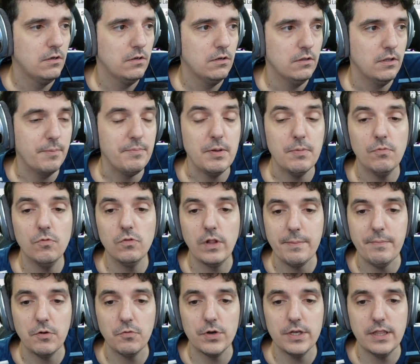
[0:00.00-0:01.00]
Let me
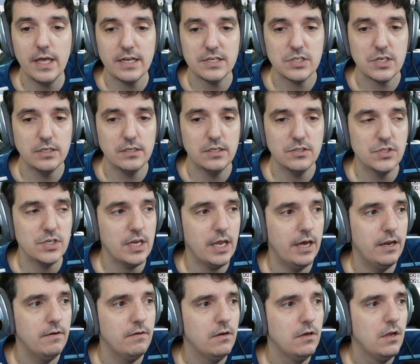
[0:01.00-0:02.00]
read that sentence
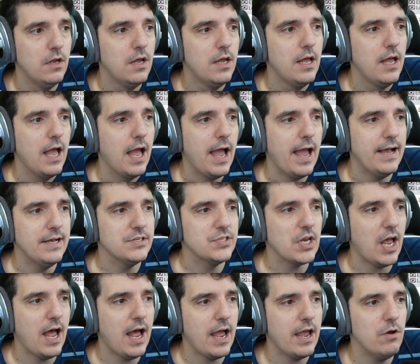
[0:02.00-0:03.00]
again. As
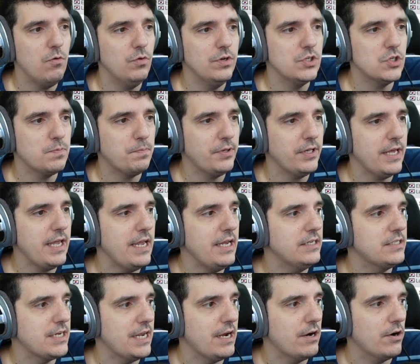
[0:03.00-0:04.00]
I was playing
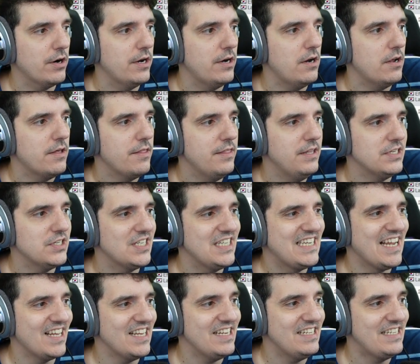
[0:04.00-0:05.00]
Terran, this
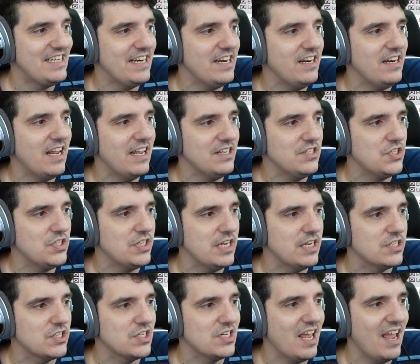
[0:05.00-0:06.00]
didn't
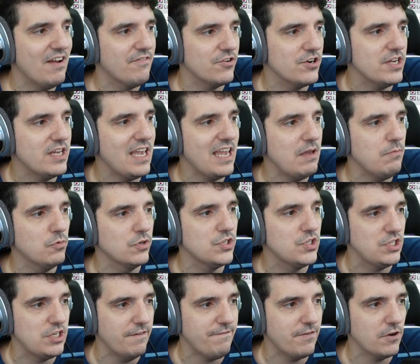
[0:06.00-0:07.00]
exist. Every game was
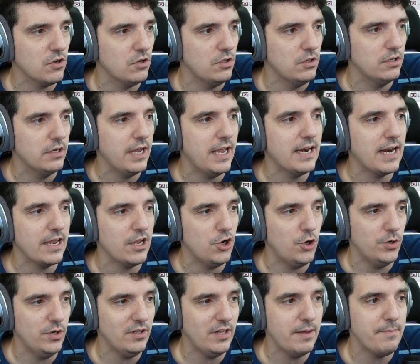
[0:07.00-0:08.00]
difficult, and I
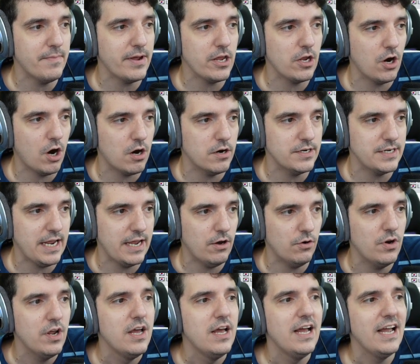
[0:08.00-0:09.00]
couldn't let my guard down,
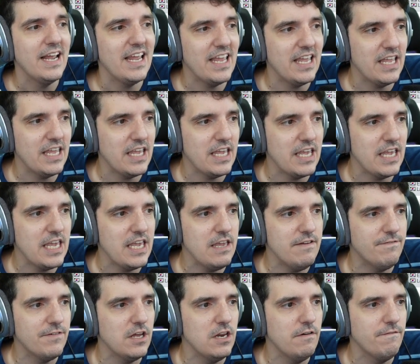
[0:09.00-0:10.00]

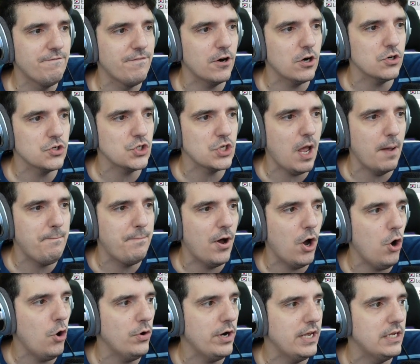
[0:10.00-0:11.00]
even versus
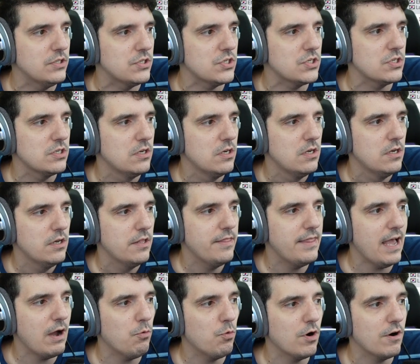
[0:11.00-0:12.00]
opponents
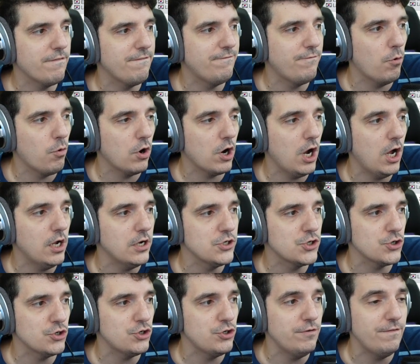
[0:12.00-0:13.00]
that were
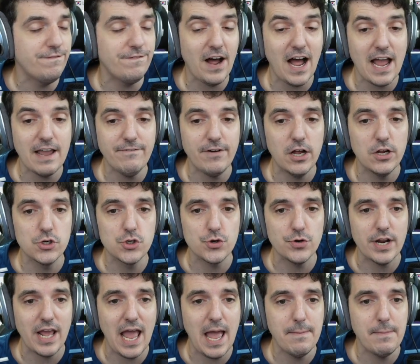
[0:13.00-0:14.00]
400 to 500
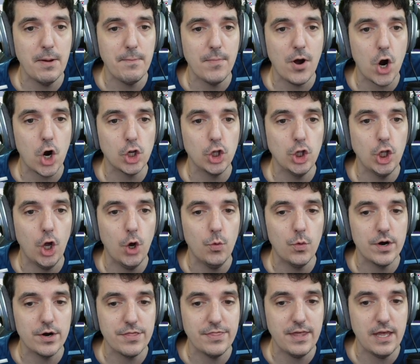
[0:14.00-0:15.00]
MMR
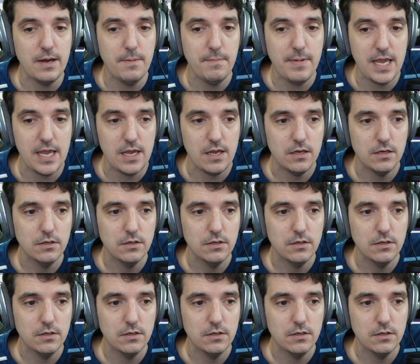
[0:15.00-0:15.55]
lower than me.